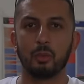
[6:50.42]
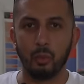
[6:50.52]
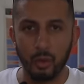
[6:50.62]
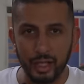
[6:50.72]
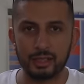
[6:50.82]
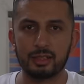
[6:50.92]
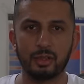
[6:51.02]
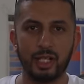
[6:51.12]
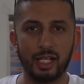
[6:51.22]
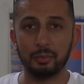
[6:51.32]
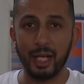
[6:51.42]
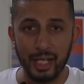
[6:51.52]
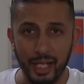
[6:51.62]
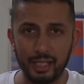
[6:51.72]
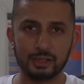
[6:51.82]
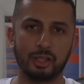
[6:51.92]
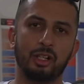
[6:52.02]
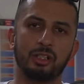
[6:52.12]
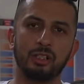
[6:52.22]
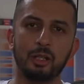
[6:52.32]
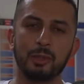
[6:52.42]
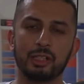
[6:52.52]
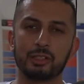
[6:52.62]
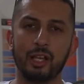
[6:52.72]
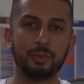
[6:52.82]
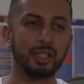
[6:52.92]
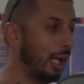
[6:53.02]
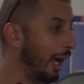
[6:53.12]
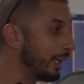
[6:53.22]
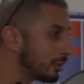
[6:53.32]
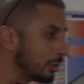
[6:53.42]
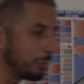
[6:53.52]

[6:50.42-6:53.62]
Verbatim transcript: wait to get my hands on, because I've been dying to